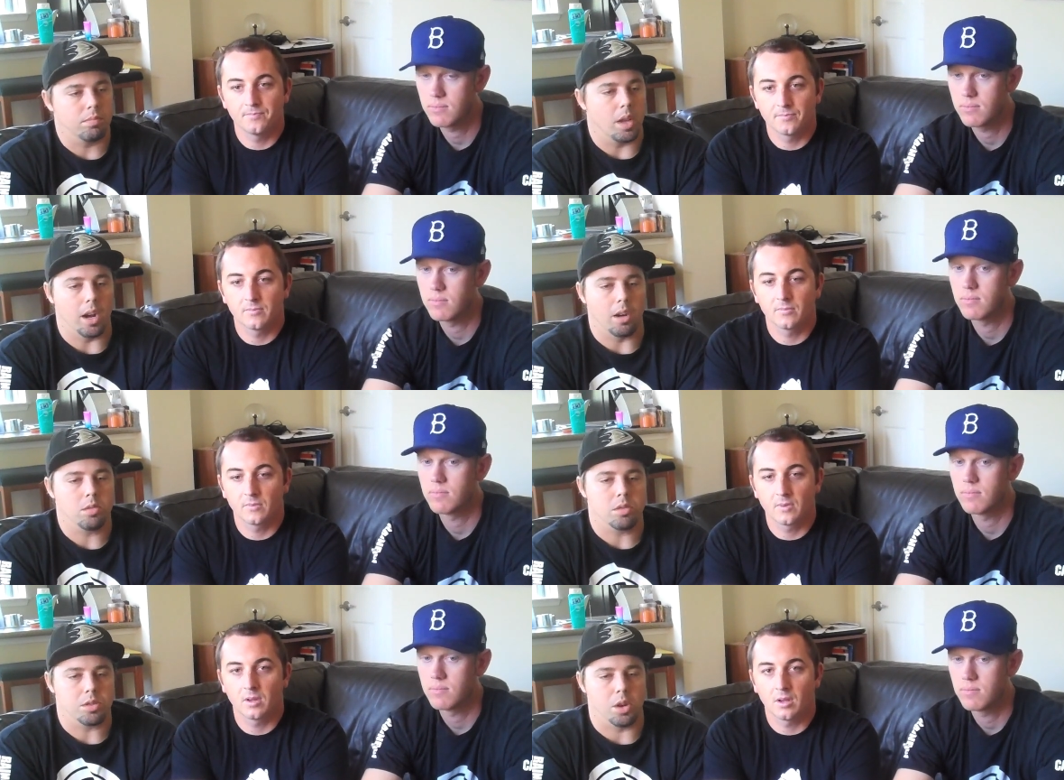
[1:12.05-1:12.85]
Speaker 1: you know,
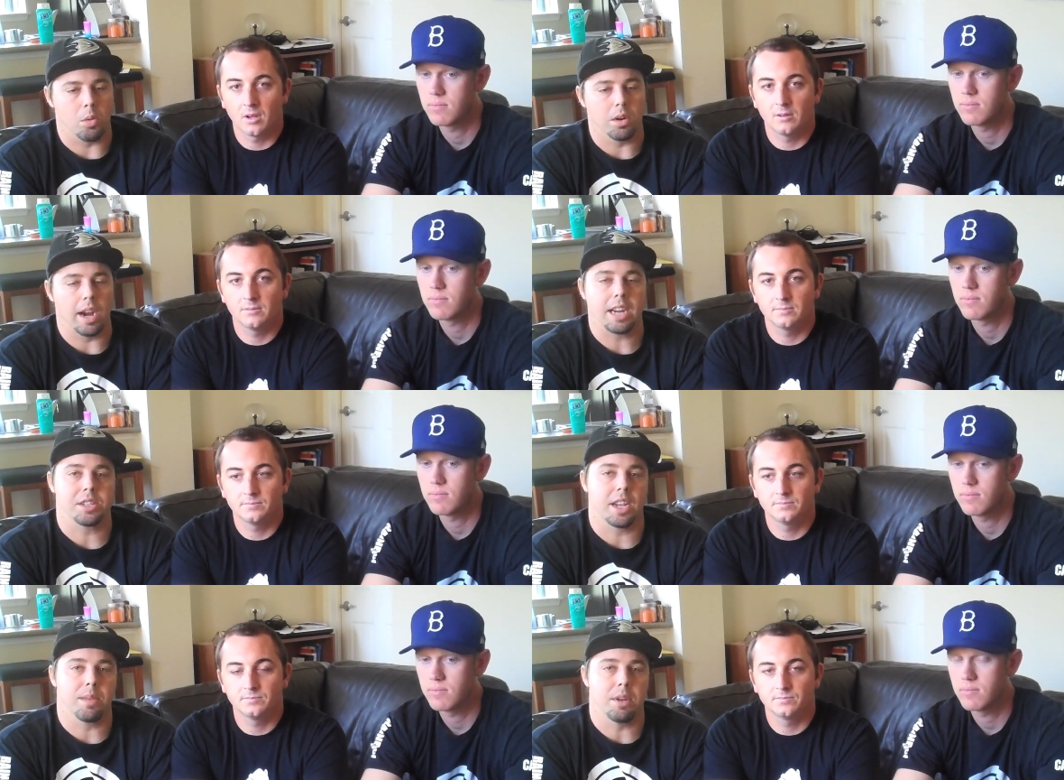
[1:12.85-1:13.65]
so we're
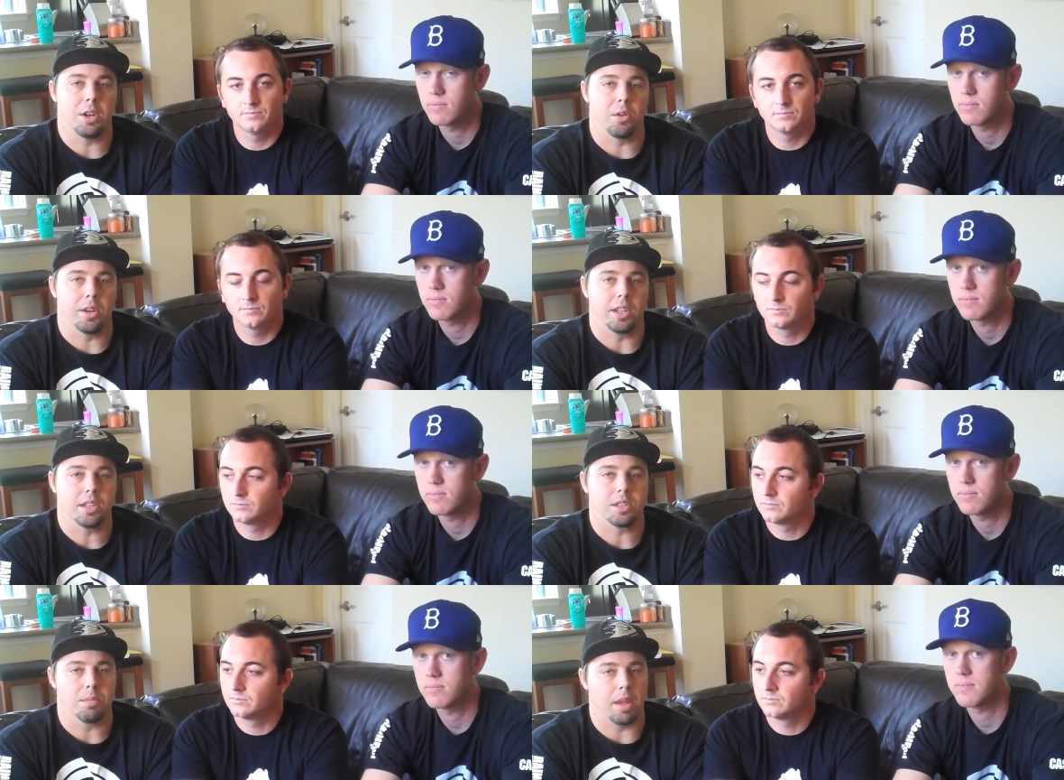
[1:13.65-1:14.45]
actually going to be
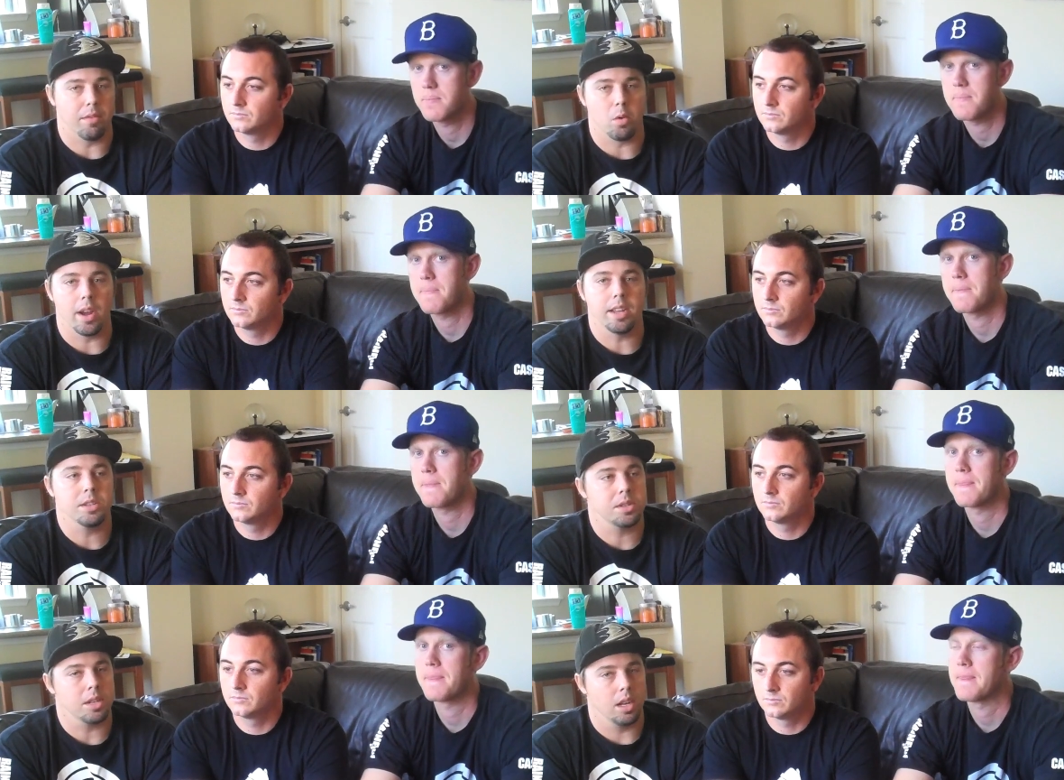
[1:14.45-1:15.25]
doing some
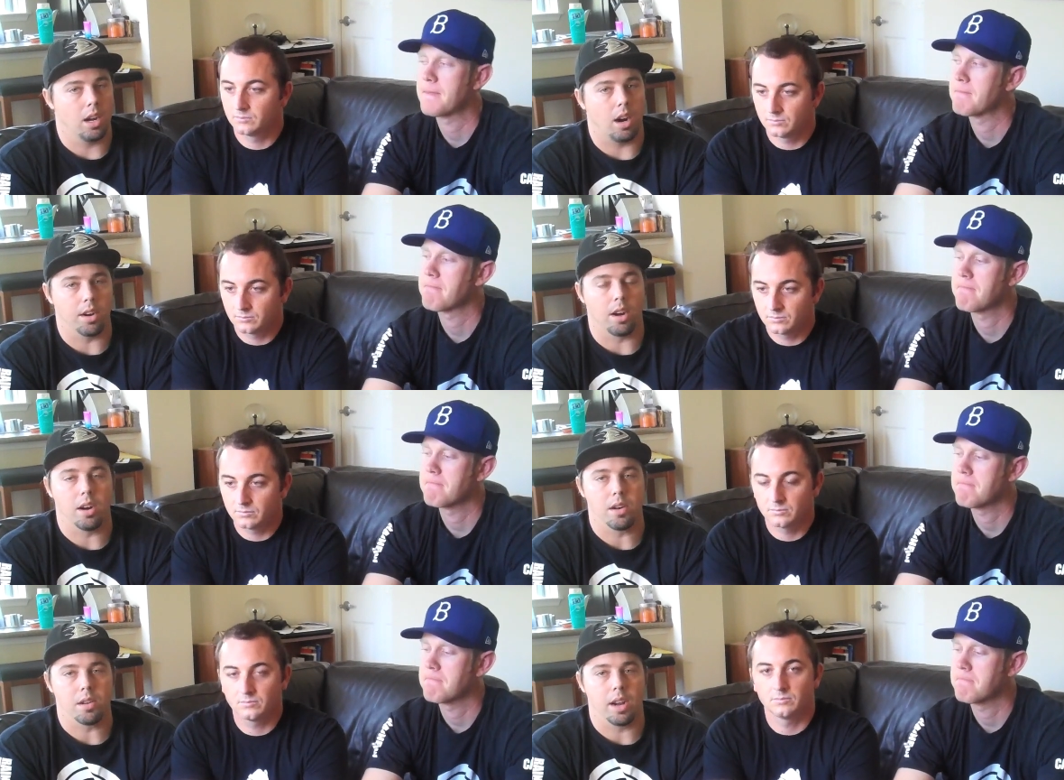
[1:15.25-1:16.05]
giveaways on
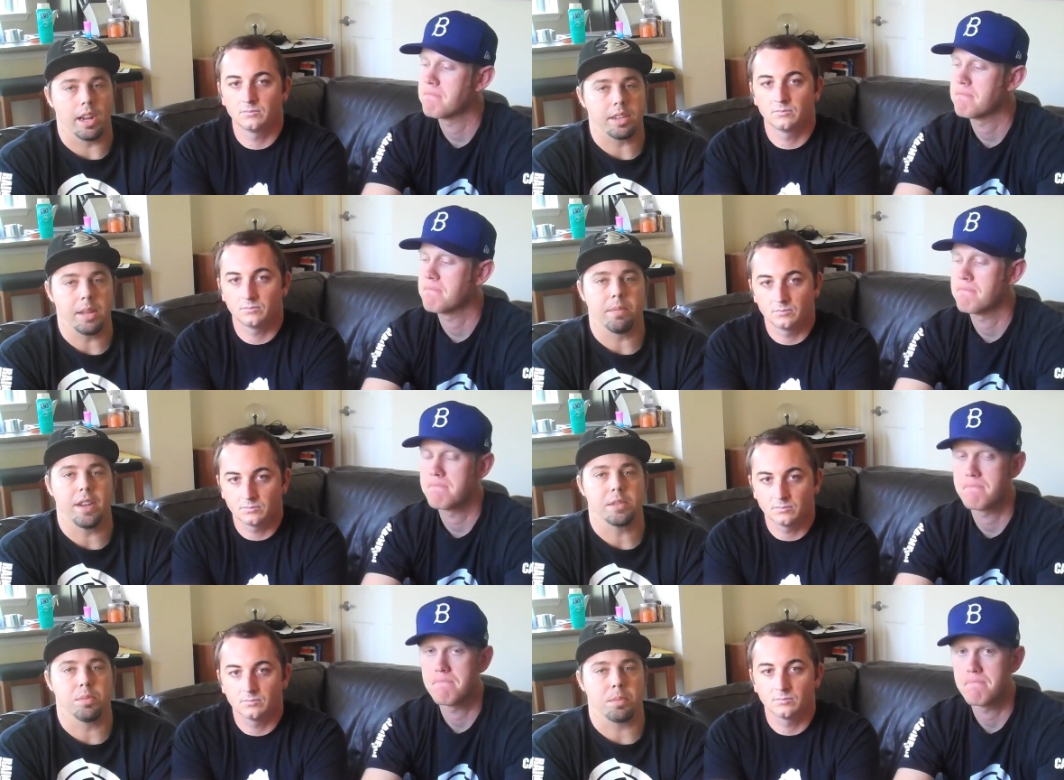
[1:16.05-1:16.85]
our uh, team
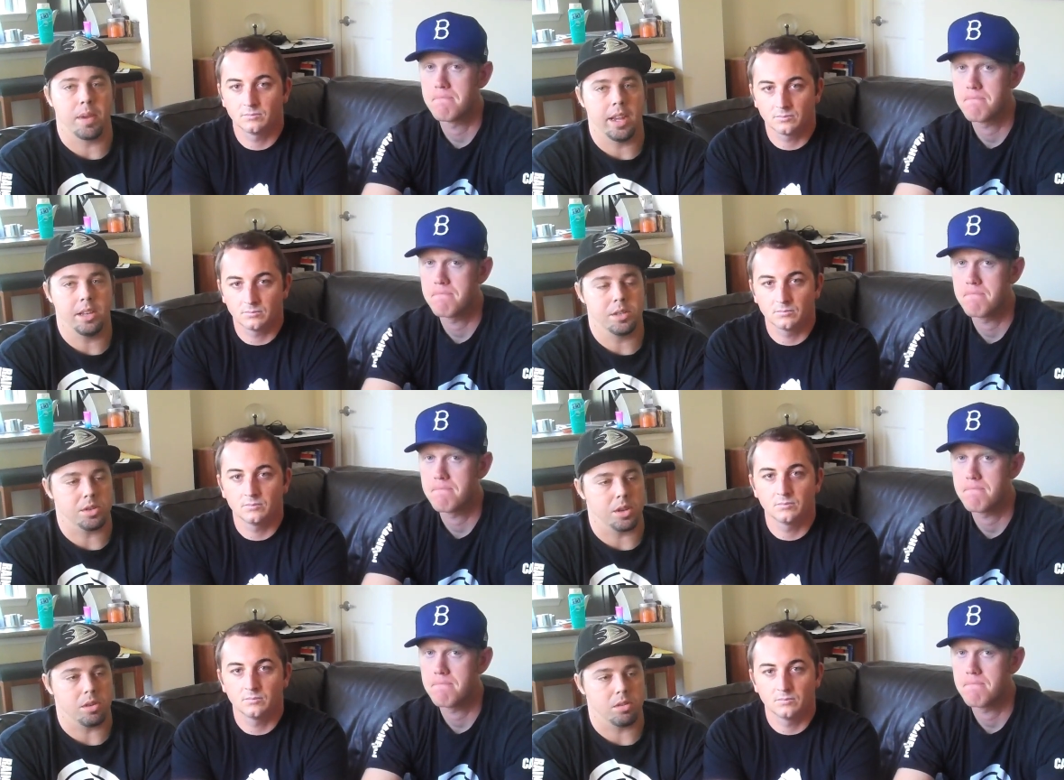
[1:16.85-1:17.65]
Facebook page,
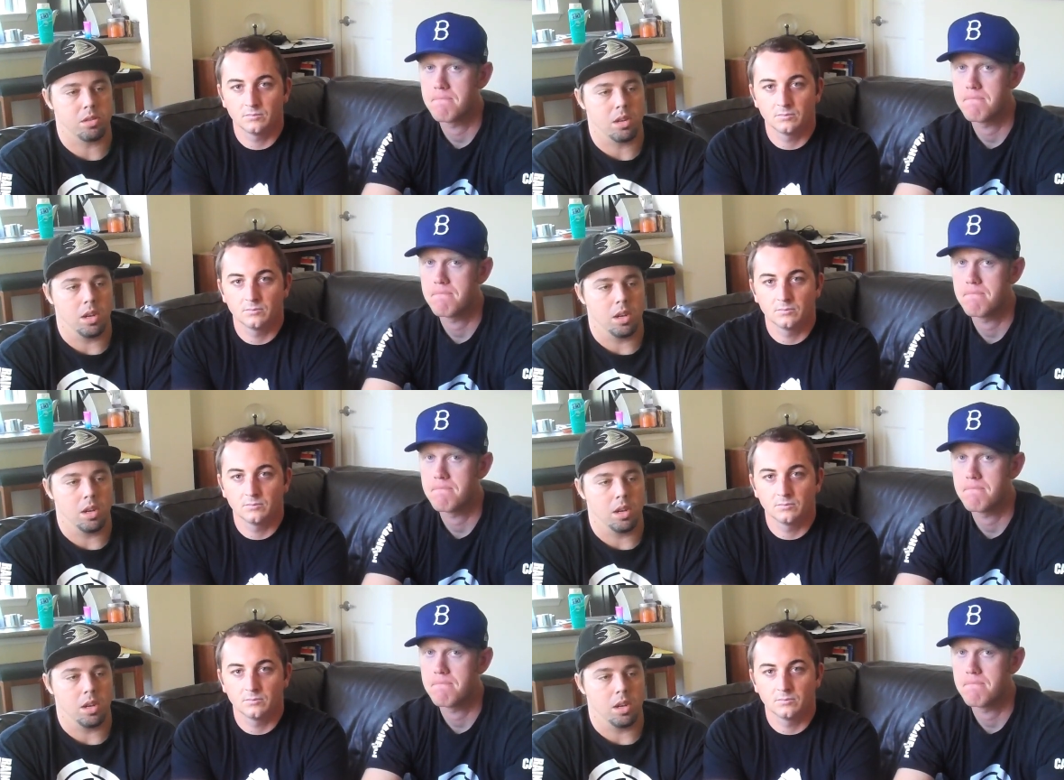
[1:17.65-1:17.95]
so